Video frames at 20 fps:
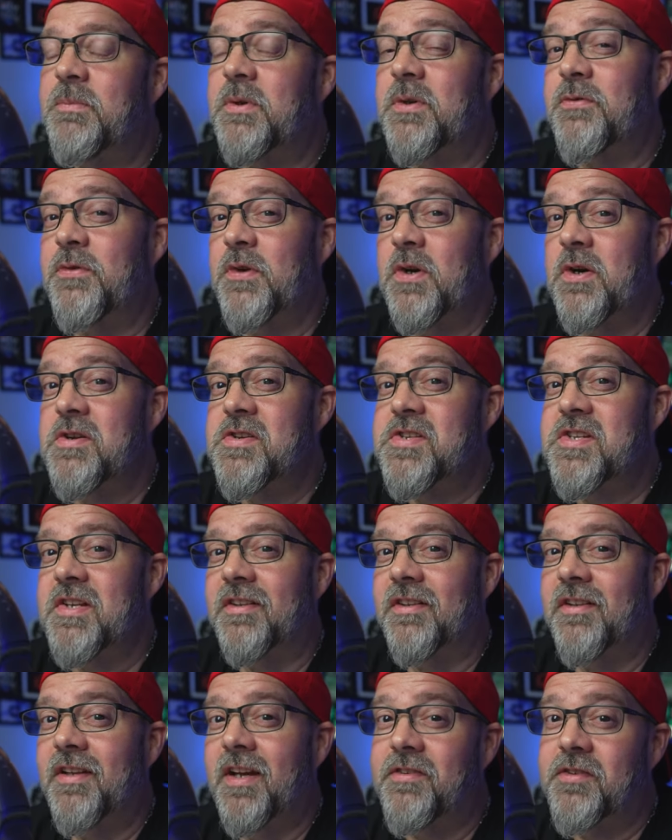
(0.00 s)
But first,
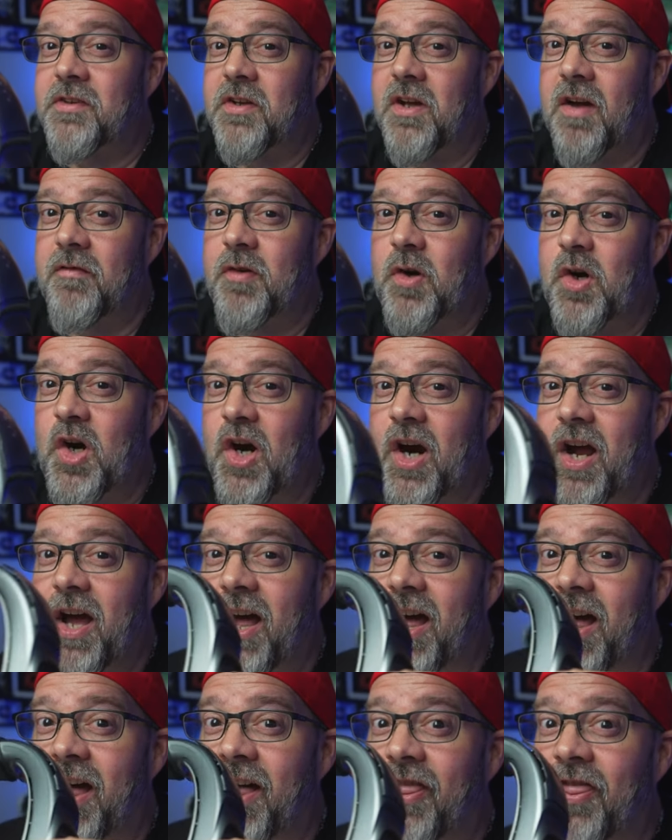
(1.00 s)
let's cover
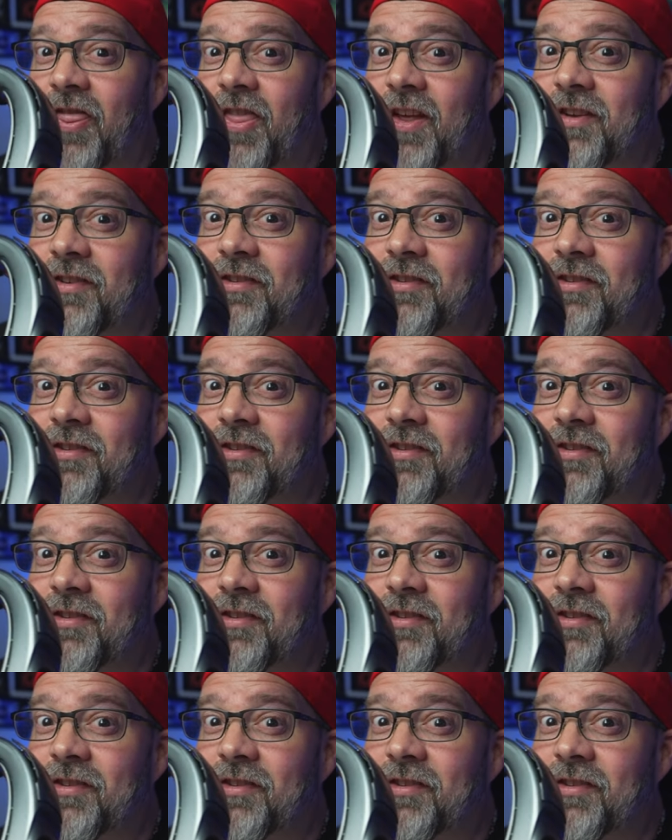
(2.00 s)
the